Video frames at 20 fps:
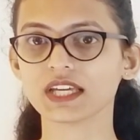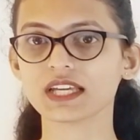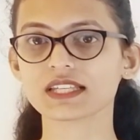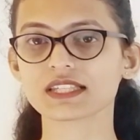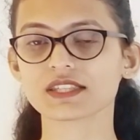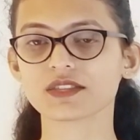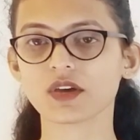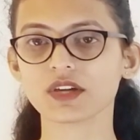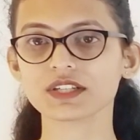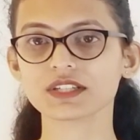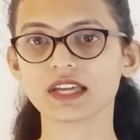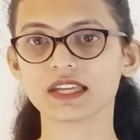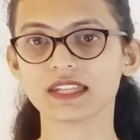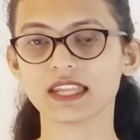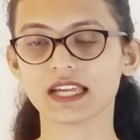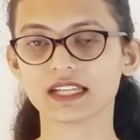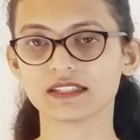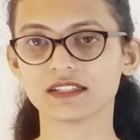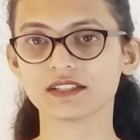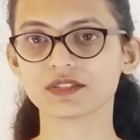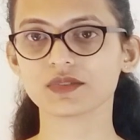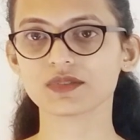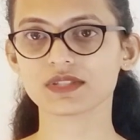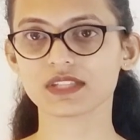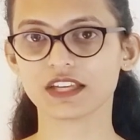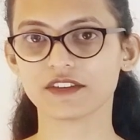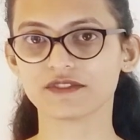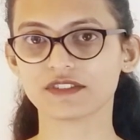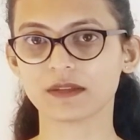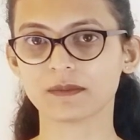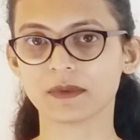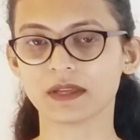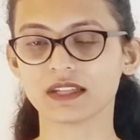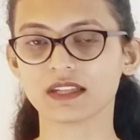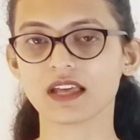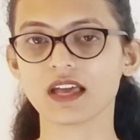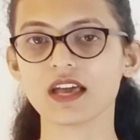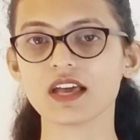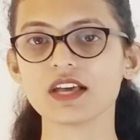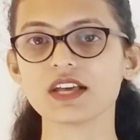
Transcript: is not connected to safety pin.